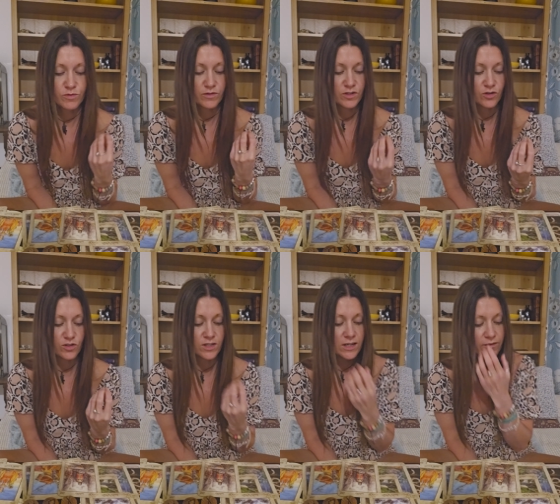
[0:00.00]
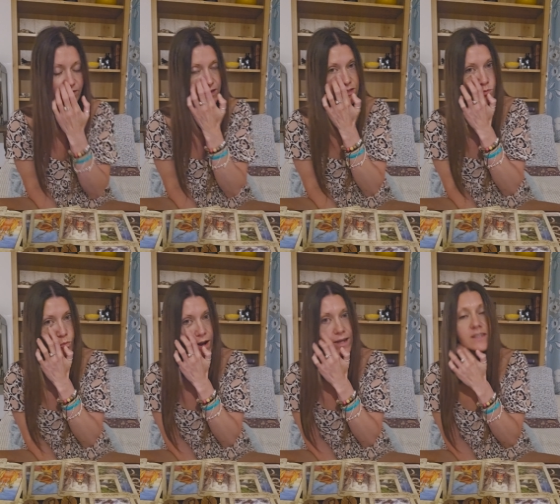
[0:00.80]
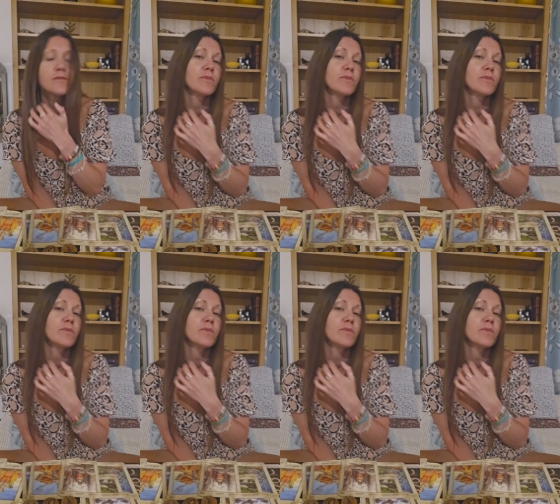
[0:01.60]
Sometimes it's good to leave things and wait.